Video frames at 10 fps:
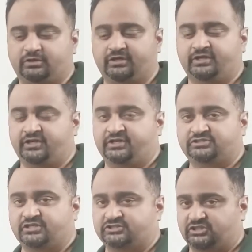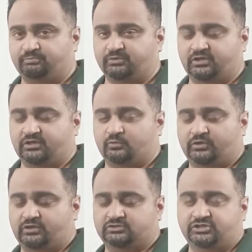it isn't a cheap
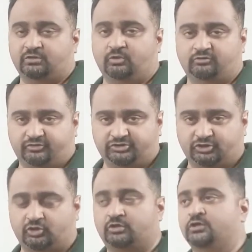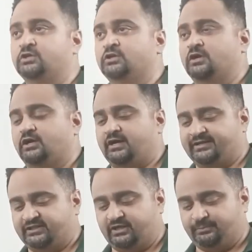single malt for sure.
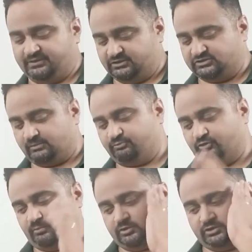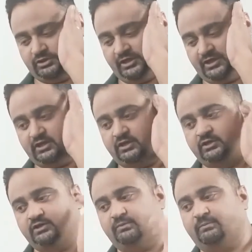I think I picked this up for about
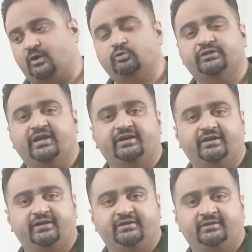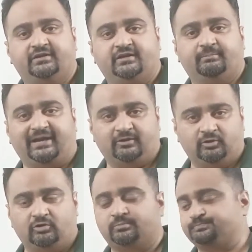3,800 out there in
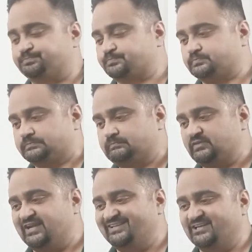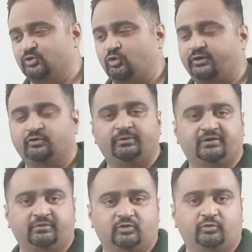Bangalore. I think in Goa
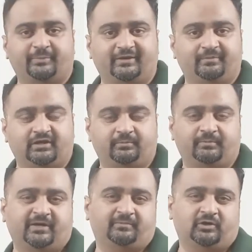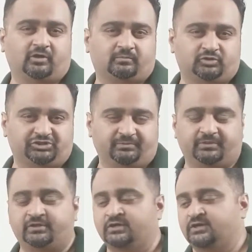it might be a lot more
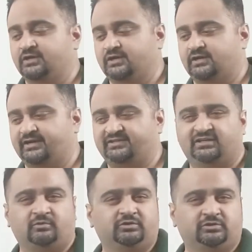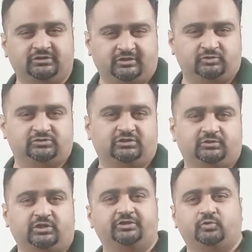cheaper. I think around the 3,000
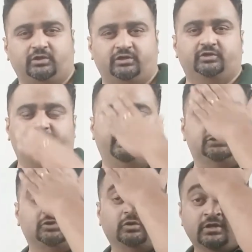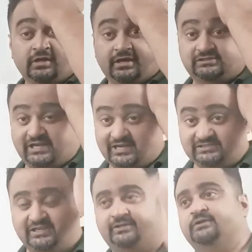to 3,200 range. So it's like I
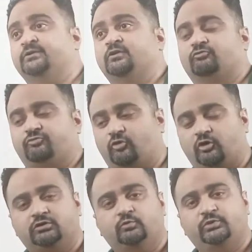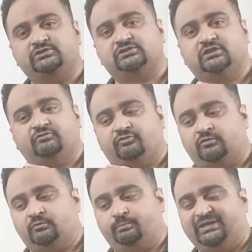said, for the whiskey,
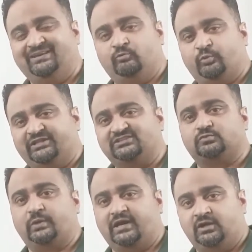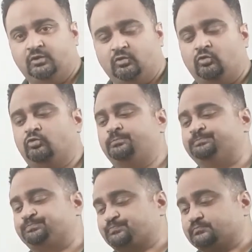for being this well known,
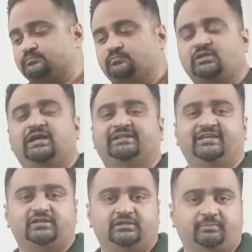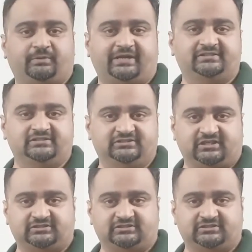I think the price is